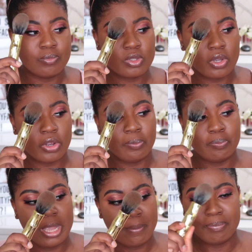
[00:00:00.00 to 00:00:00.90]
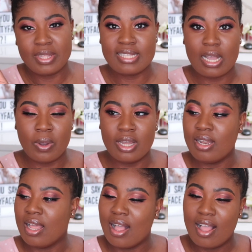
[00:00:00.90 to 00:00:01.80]
So yeah, there's that
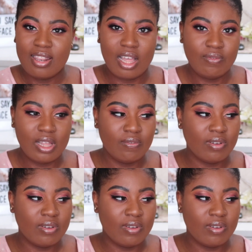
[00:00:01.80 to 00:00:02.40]
one. Love,